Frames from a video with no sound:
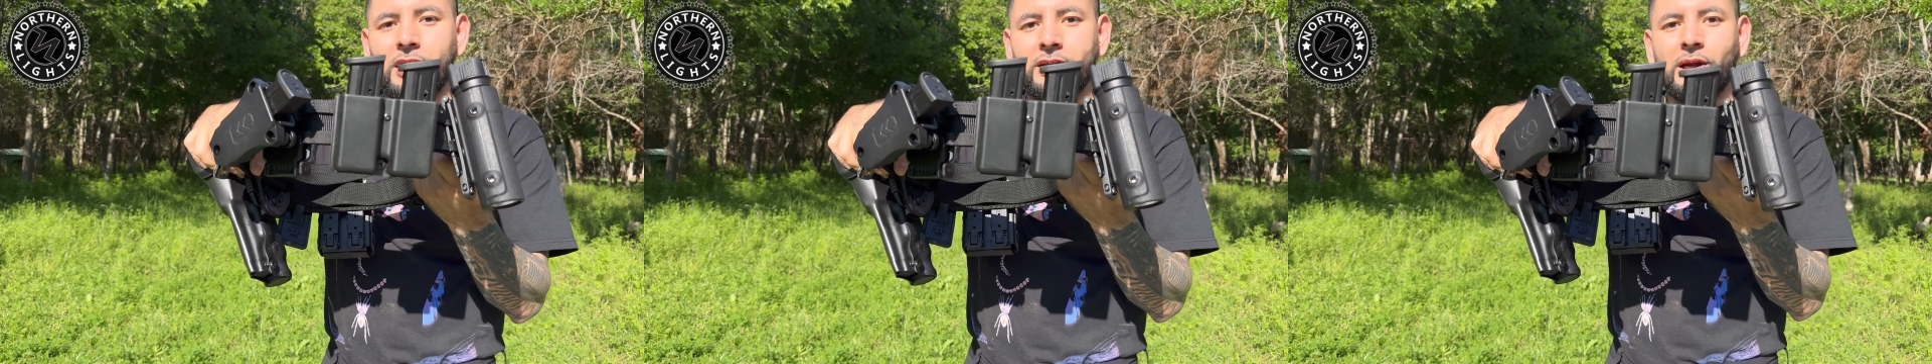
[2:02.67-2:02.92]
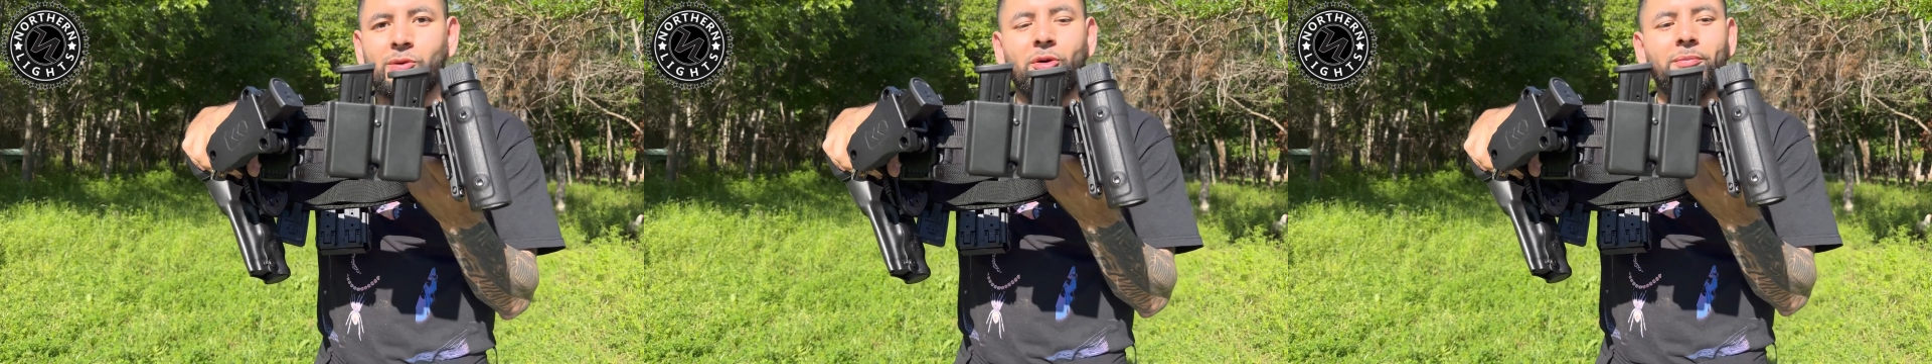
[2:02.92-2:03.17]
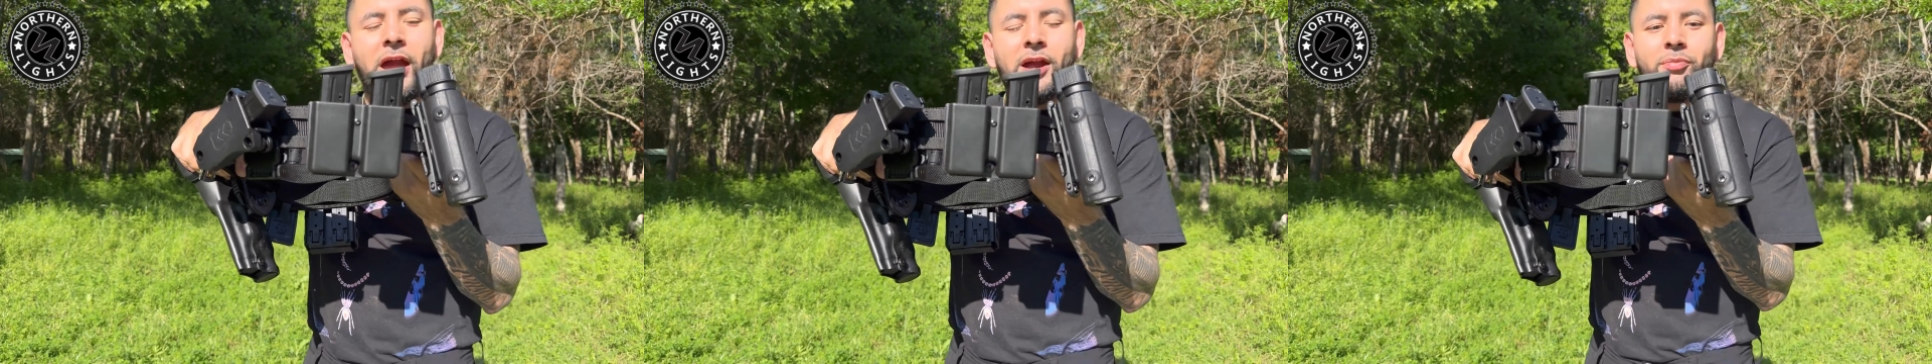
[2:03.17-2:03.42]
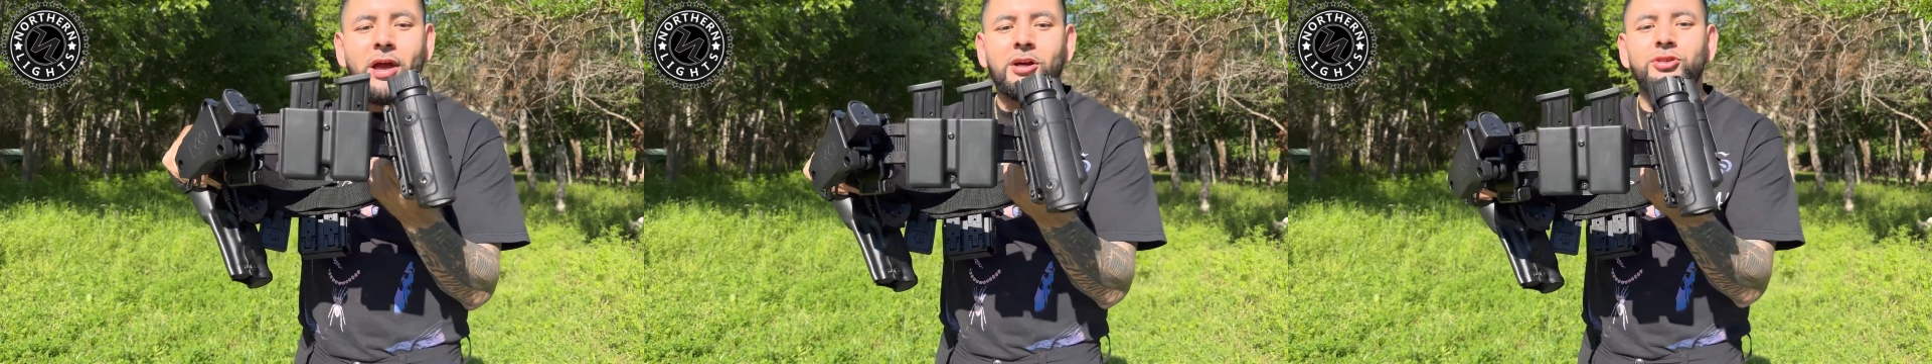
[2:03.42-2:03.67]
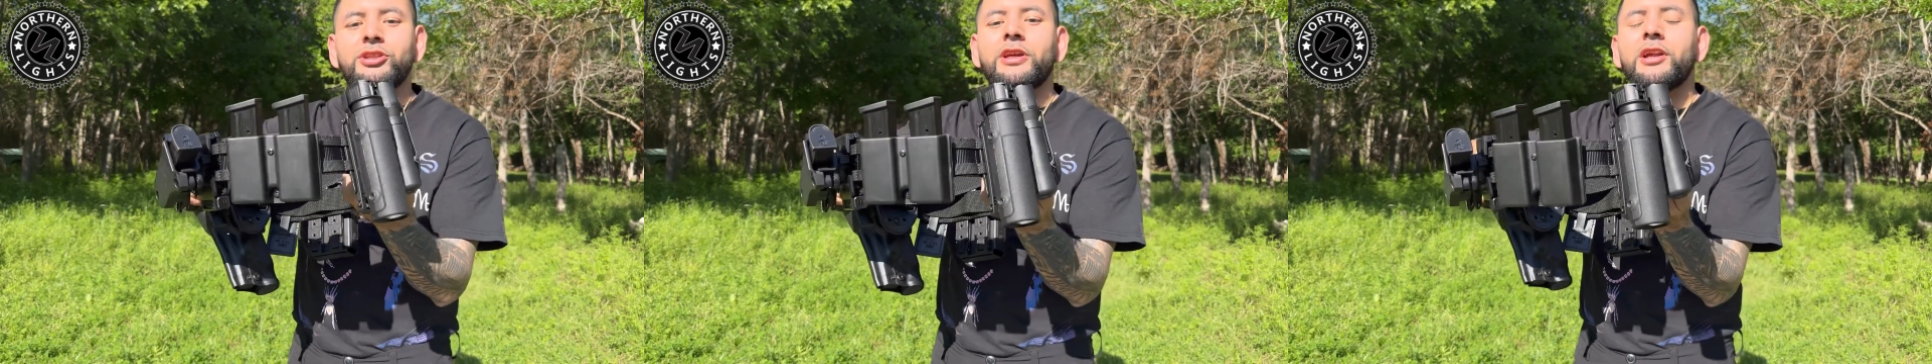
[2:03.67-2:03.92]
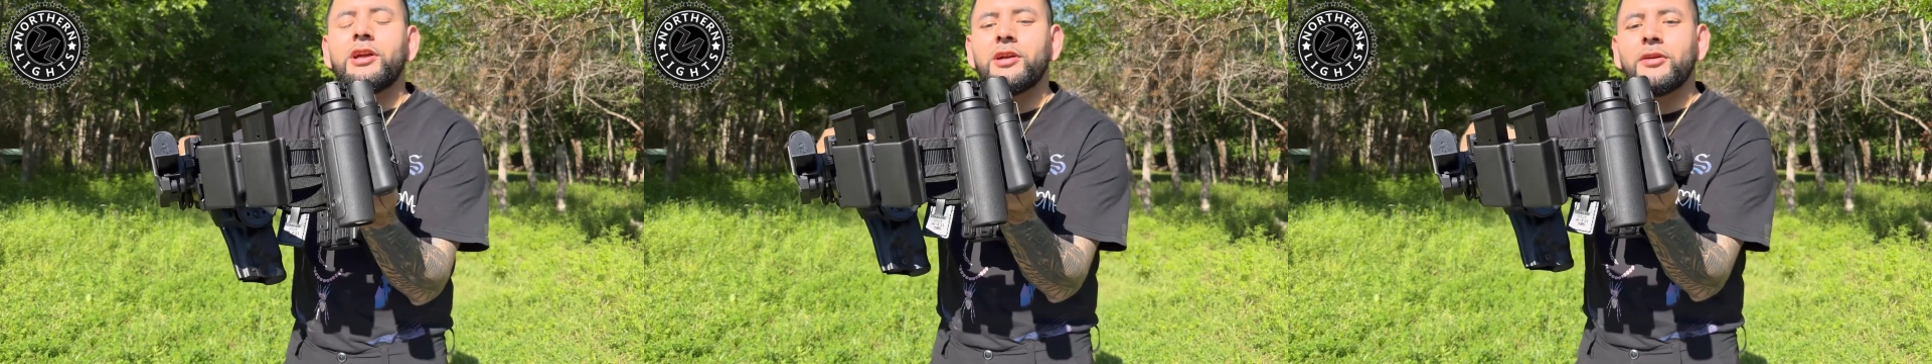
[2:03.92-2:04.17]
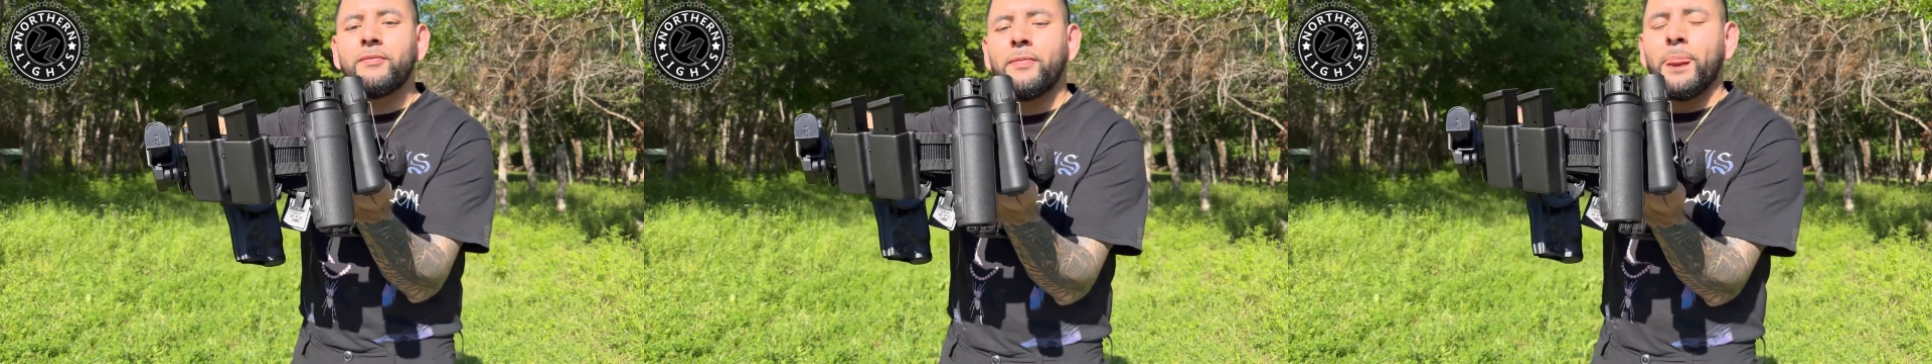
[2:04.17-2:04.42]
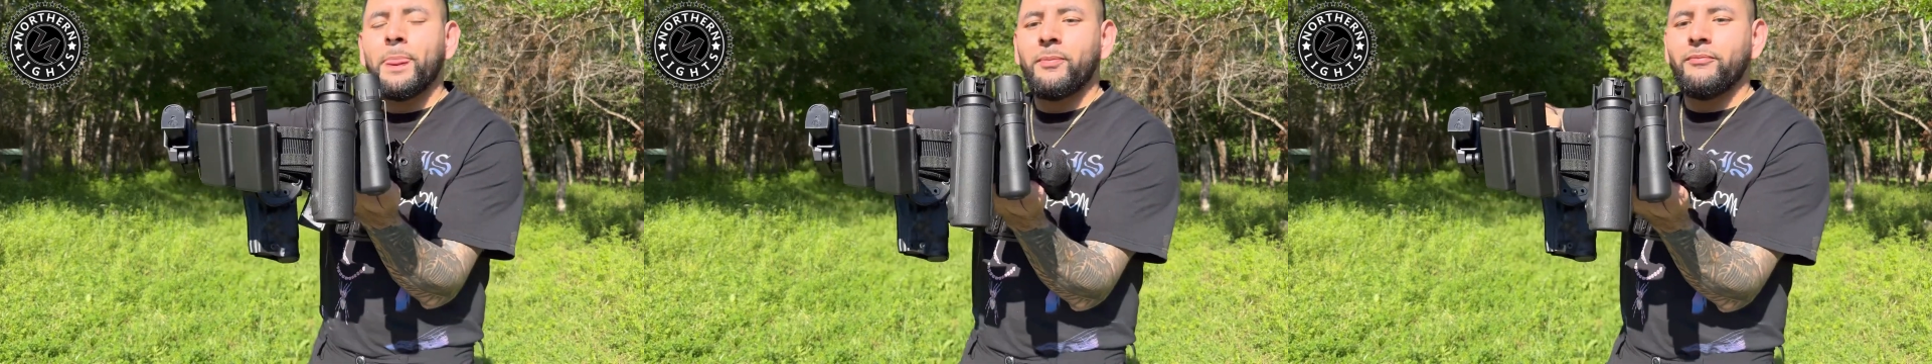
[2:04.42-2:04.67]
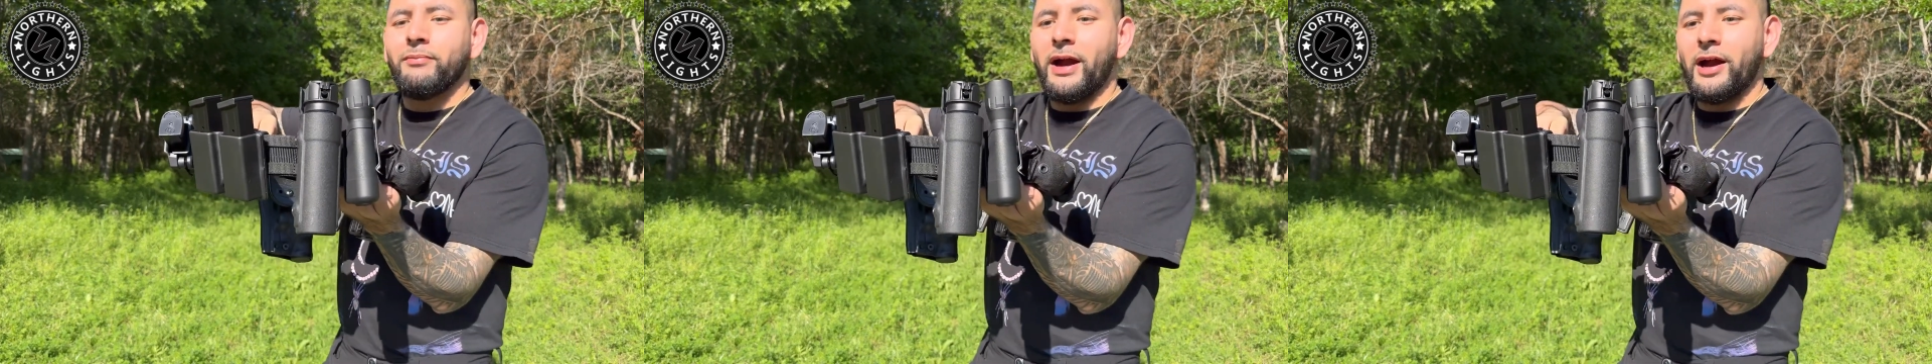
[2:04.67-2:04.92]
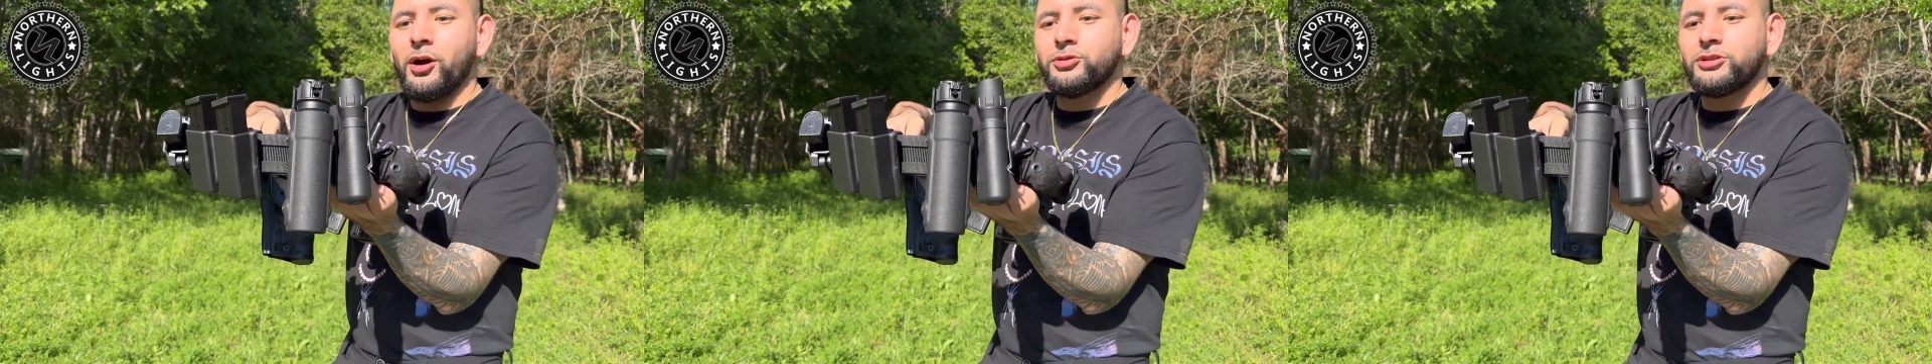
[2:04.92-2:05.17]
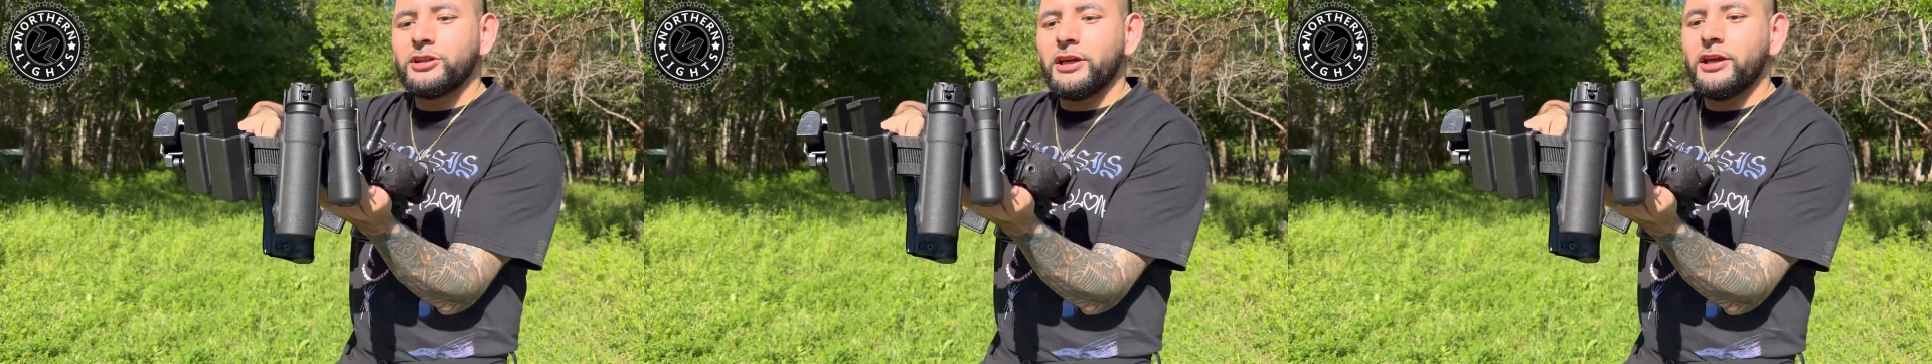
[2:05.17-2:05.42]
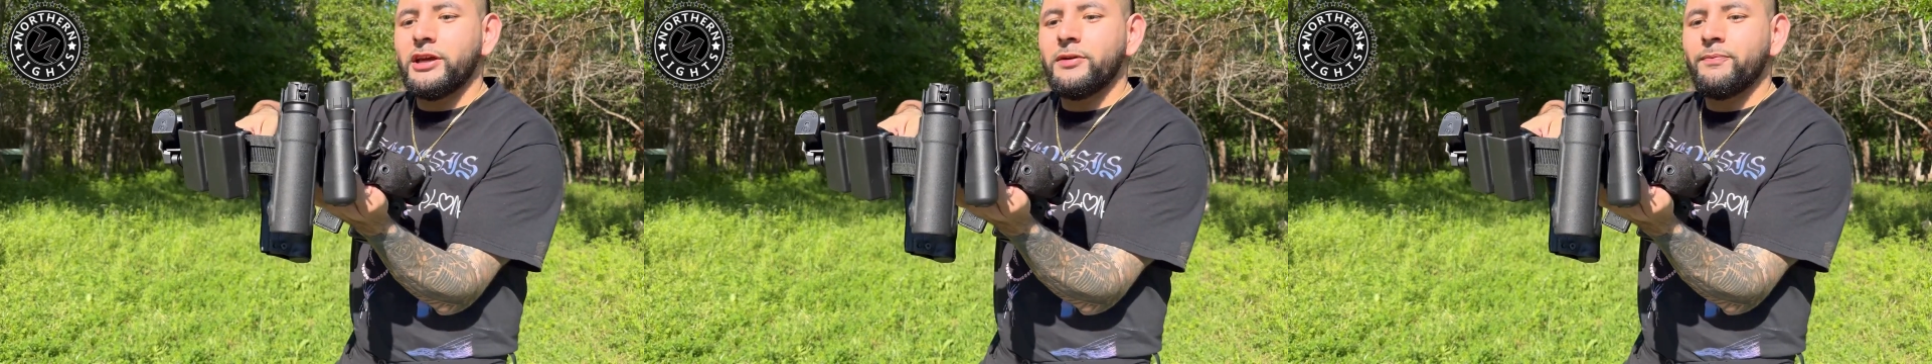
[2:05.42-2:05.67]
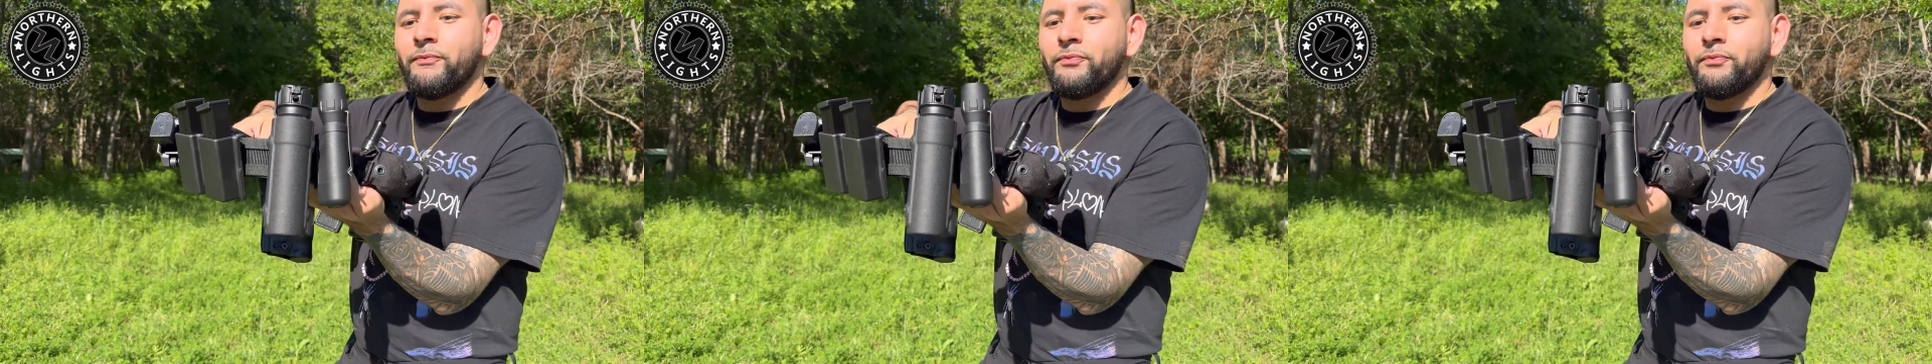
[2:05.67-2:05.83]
Double mag pouch here, my OC,